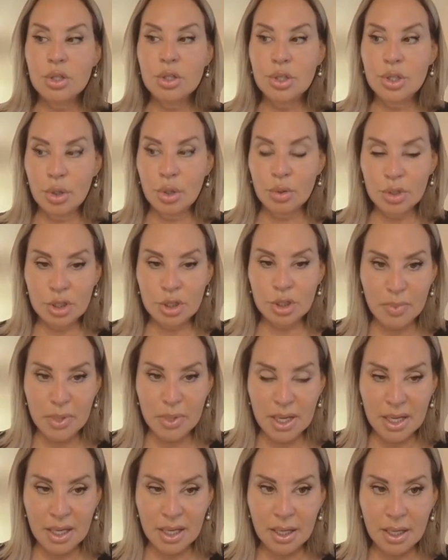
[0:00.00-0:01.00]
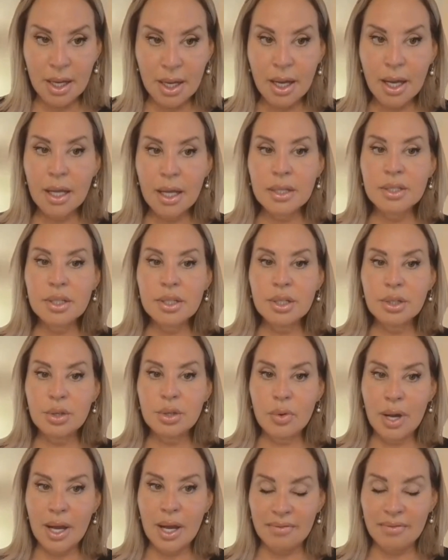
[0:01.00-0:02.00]
Don't speak until
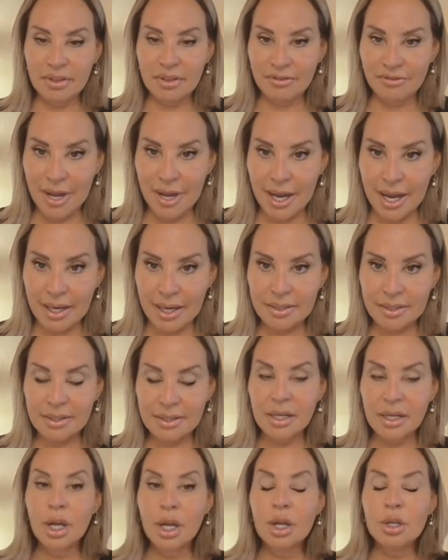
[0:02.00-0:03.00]
you have the facts.